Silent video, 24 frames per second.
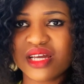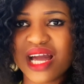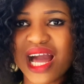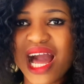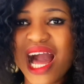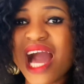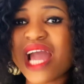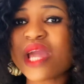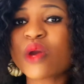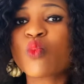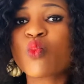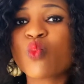
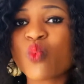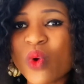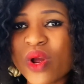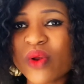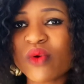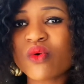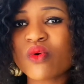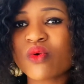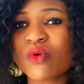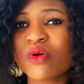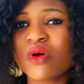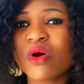I
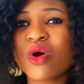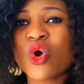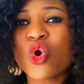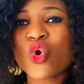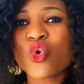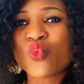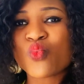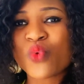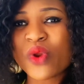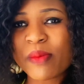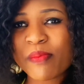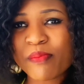will
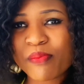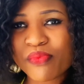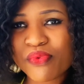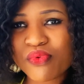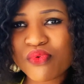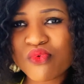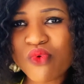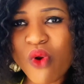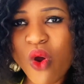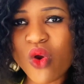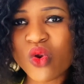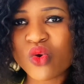
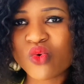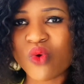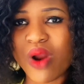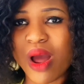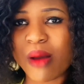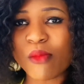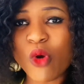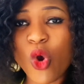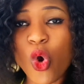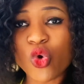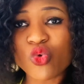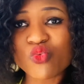
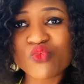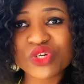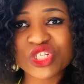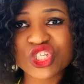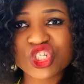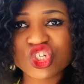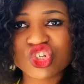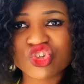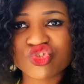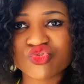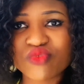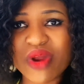reprogram or
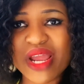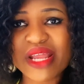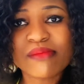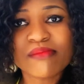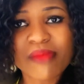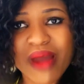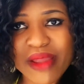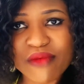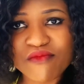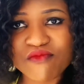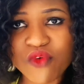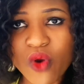retrain
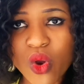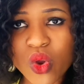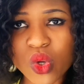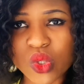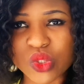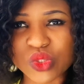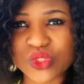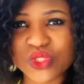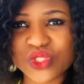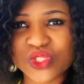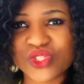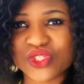my
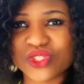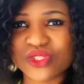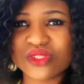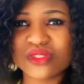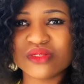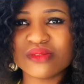vocals